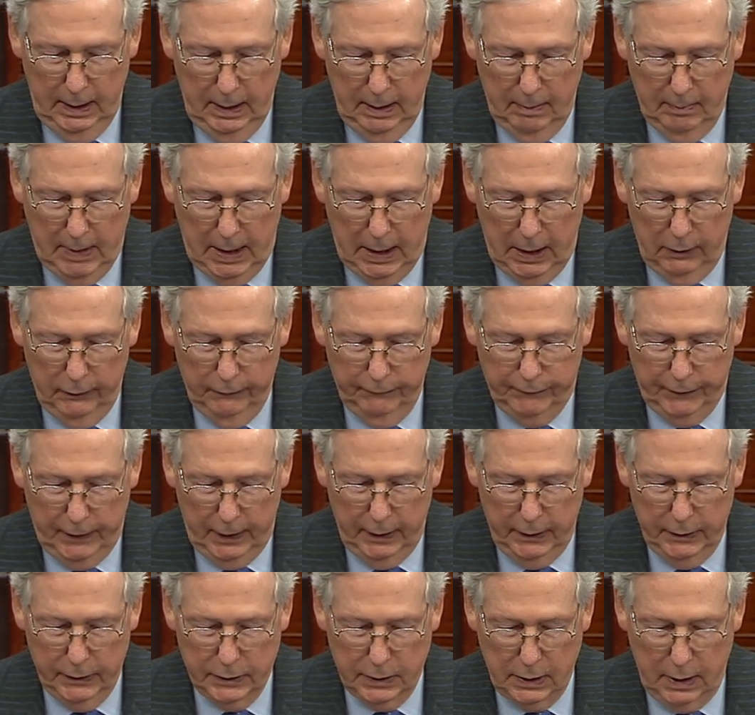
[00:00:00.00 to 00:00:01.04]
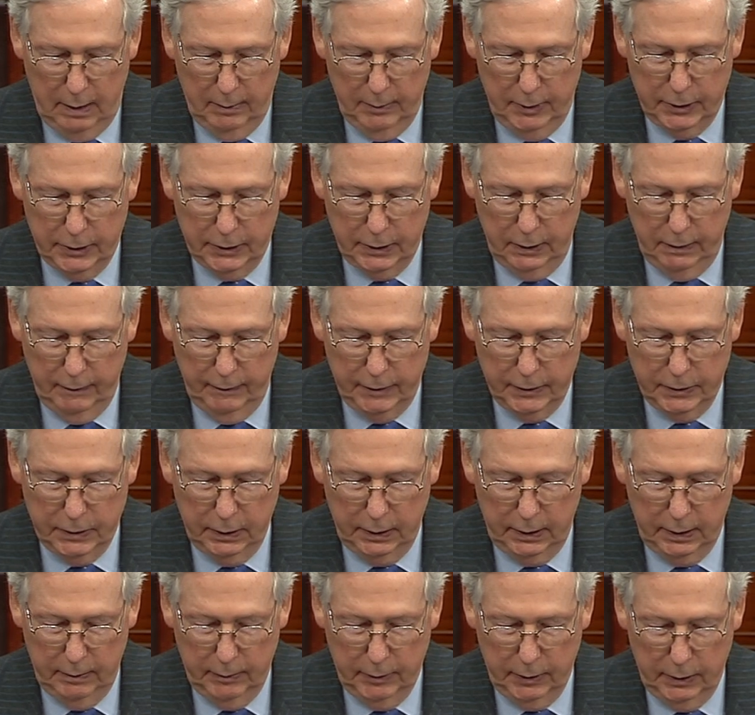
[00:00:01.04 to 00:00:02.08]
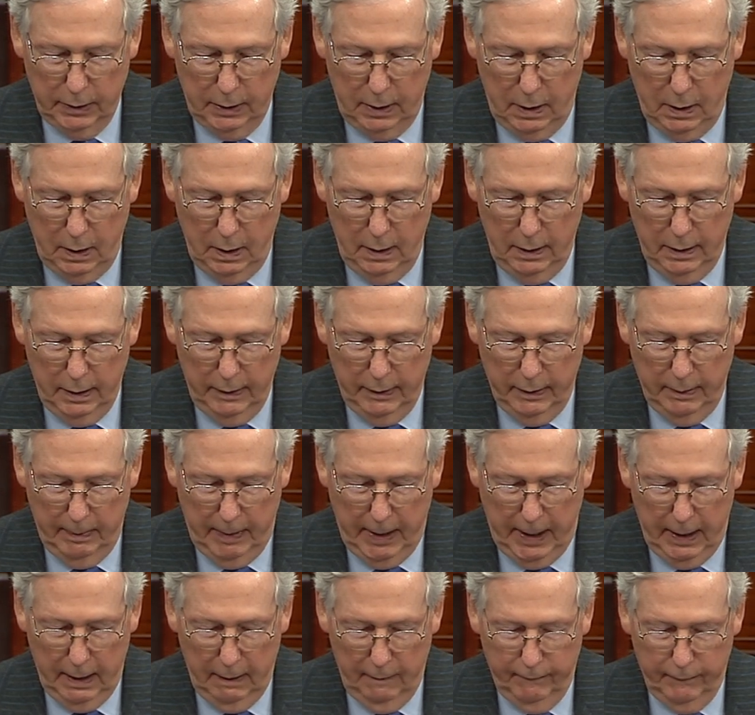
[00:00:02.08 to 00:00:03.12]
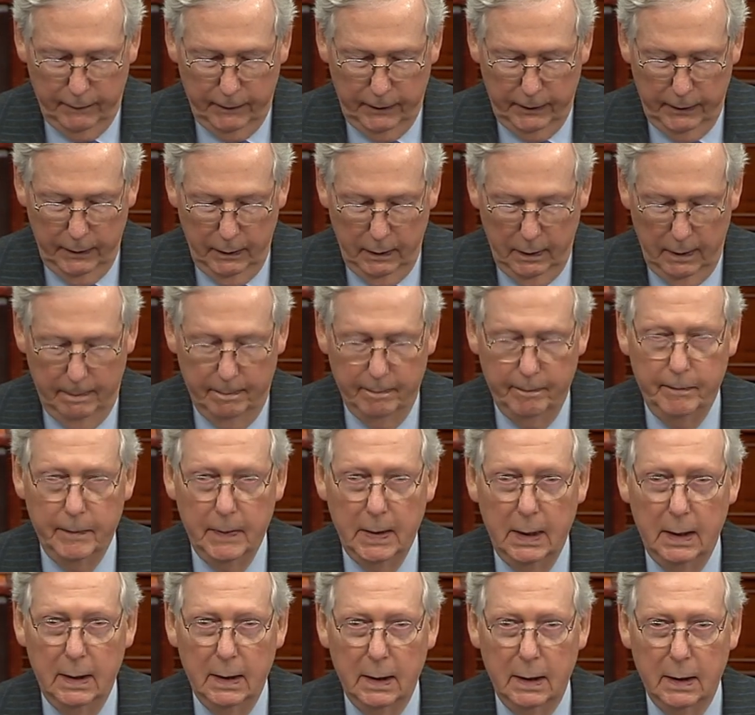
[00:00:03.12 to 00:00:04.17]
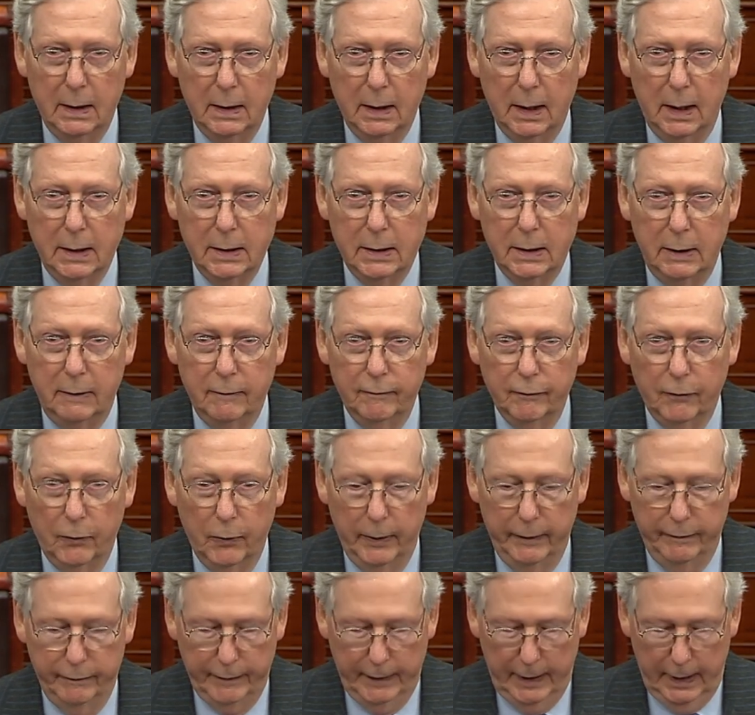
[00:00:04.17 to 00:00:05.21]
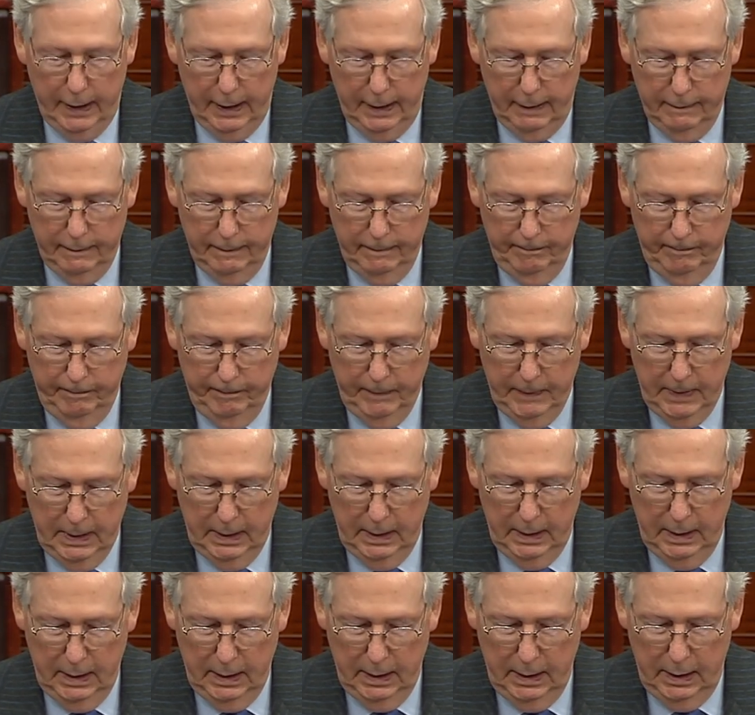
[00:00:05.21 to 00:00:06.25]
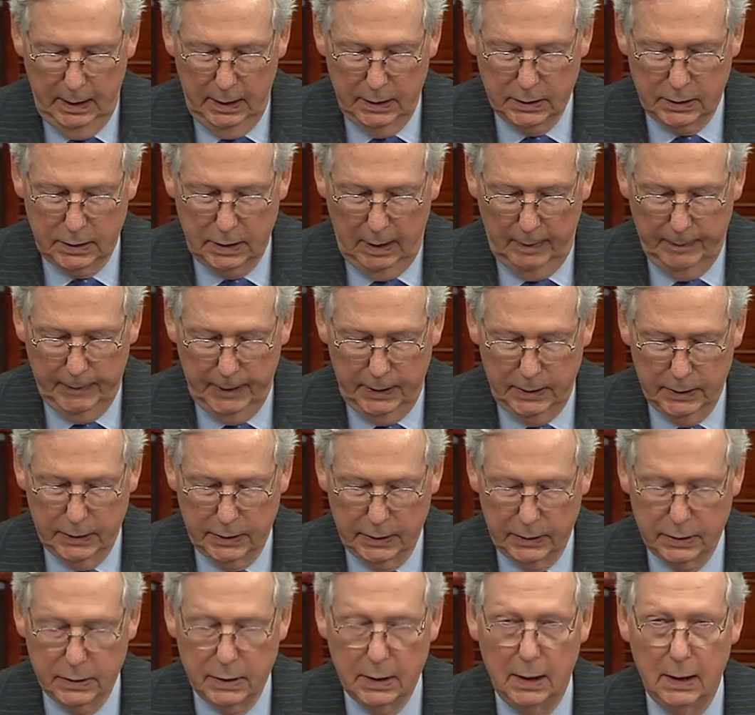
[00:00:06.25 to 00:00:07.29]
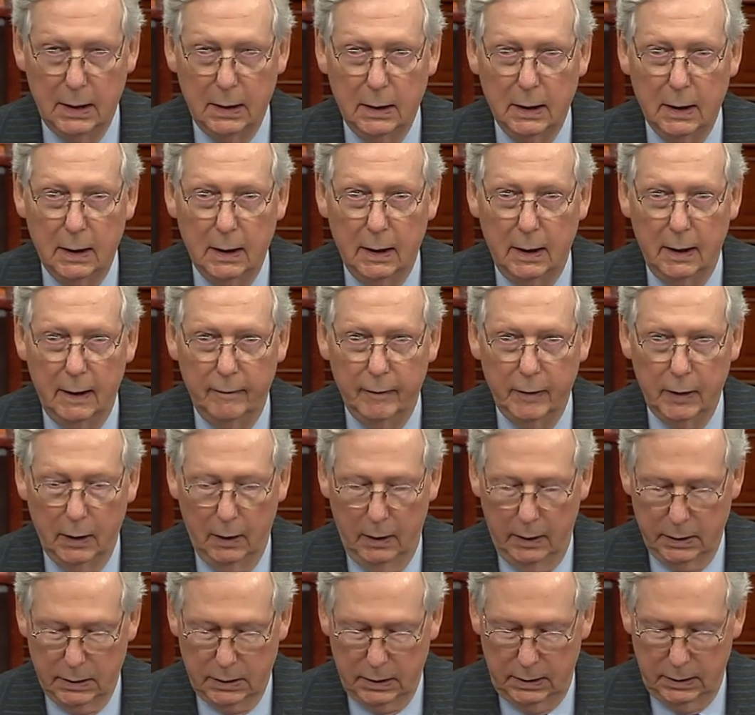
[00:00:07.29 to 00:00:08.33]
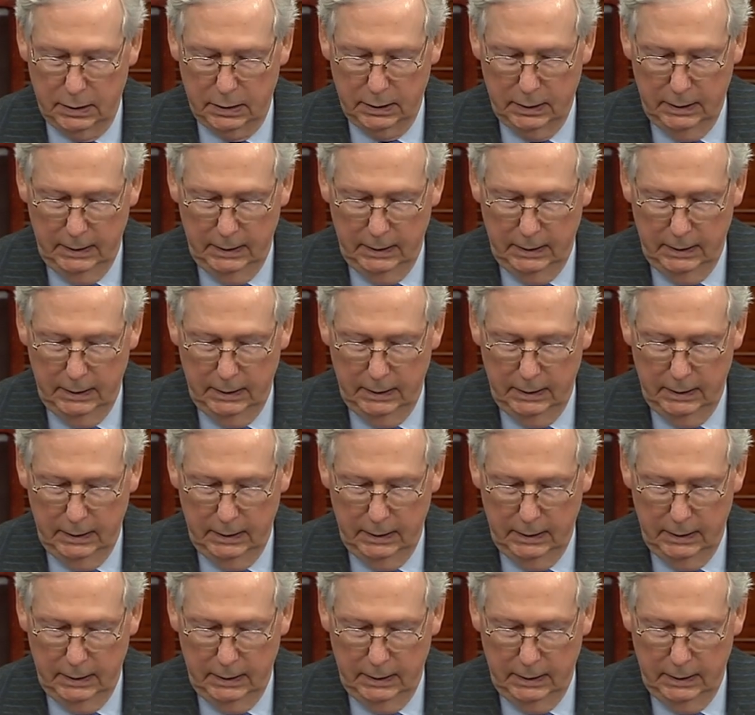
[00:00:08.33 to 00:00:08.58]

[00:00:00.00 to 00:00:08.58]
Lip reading: My own father's Army service took him to the heart of the battle for Europe in 1945. His company sustained heavy losses.